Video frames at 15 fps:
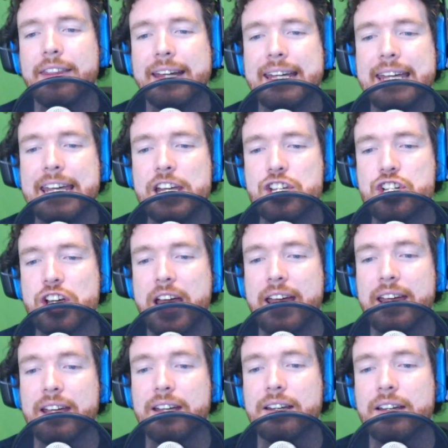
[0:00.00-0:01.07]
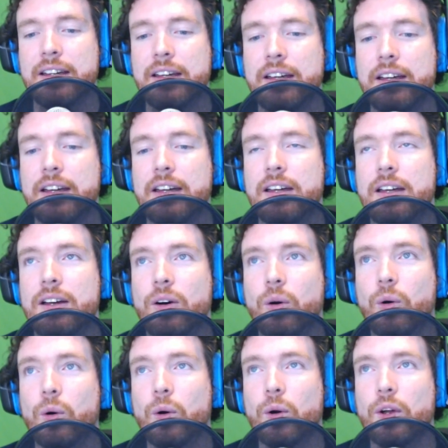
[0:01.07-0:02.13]
the keychain,
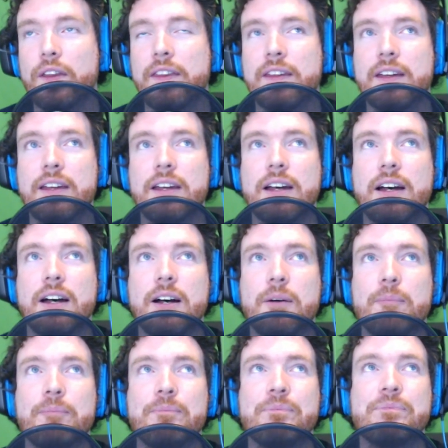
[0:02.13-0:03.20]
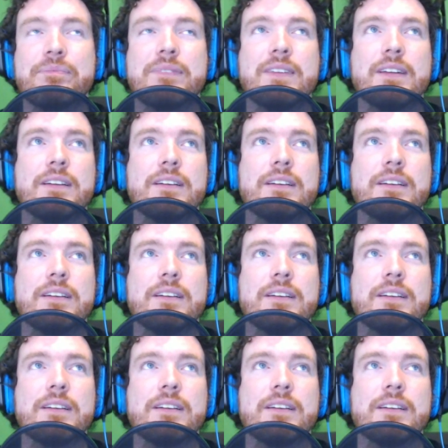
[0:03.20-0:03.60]
or the,